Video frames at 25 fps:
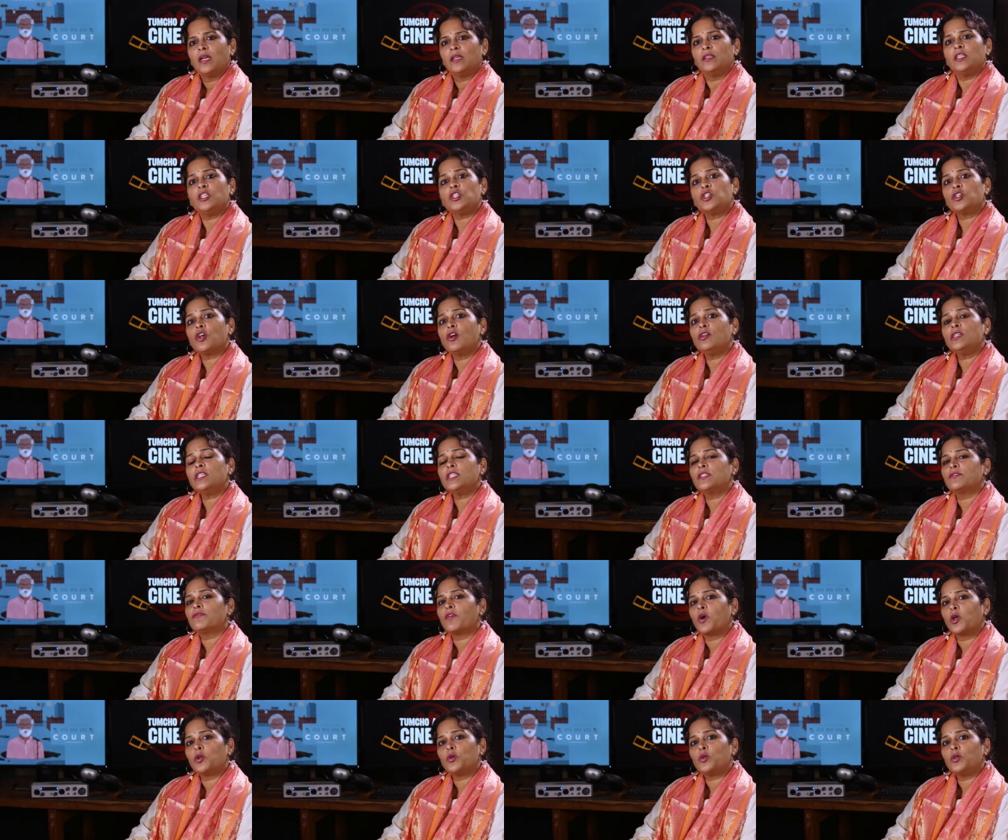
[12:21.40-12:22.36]
This shot is
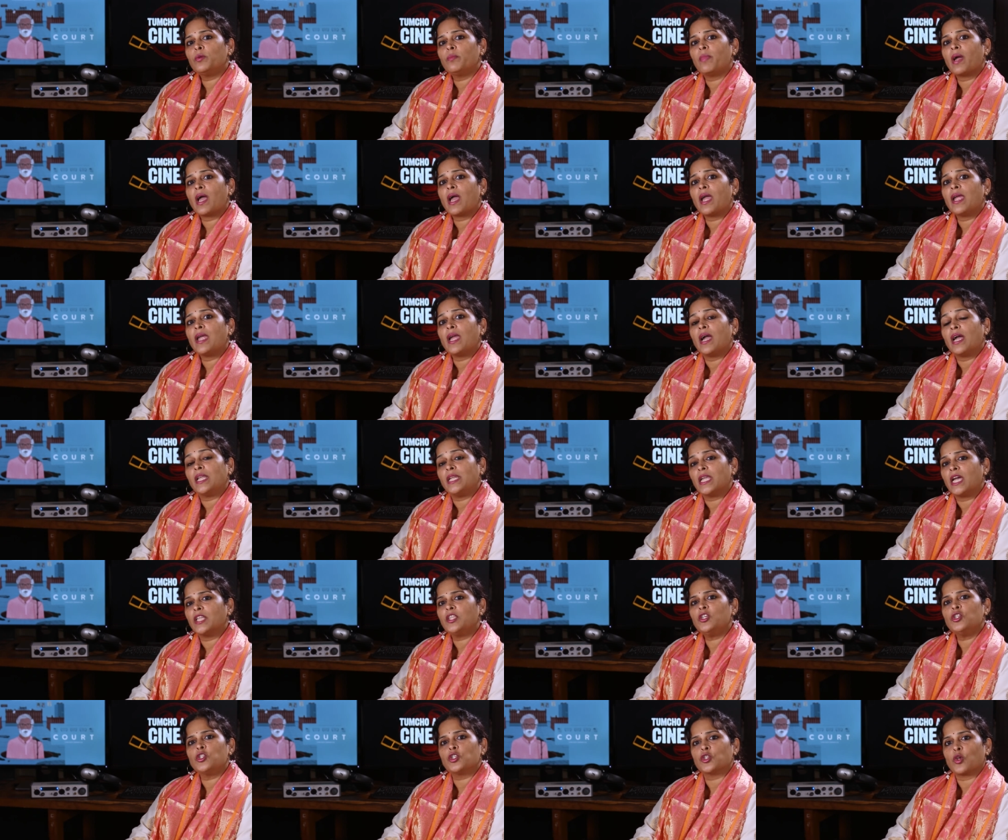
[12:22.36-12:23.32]
followed by
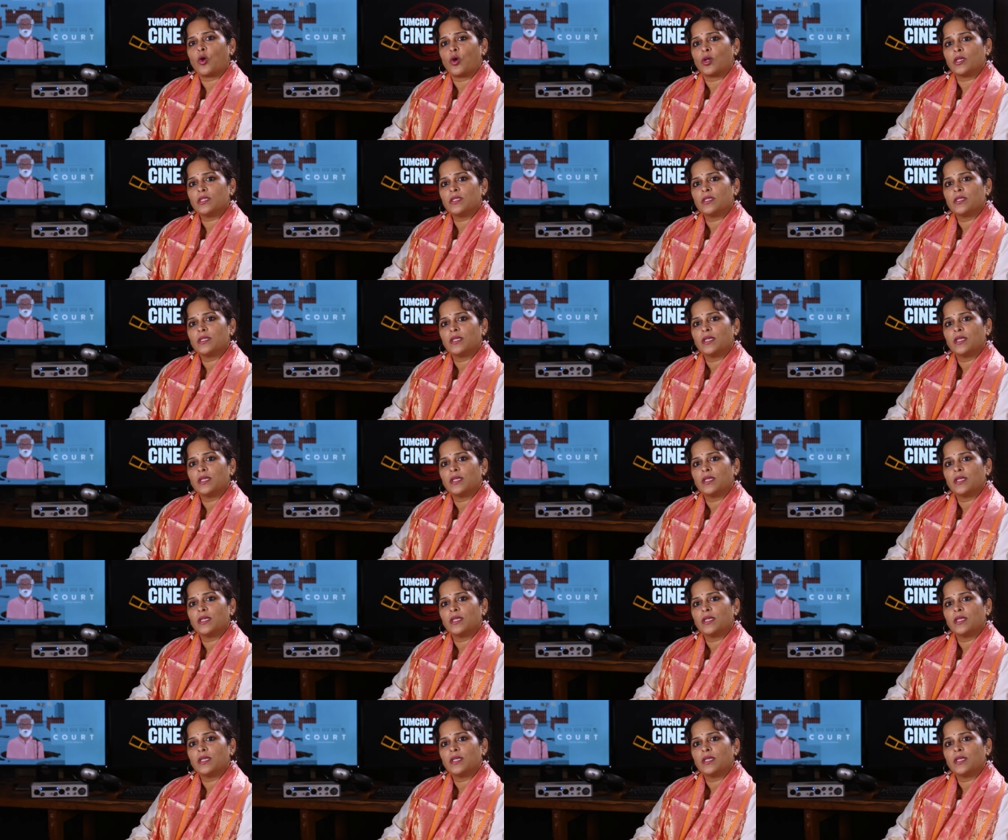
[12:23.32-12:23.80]
another shot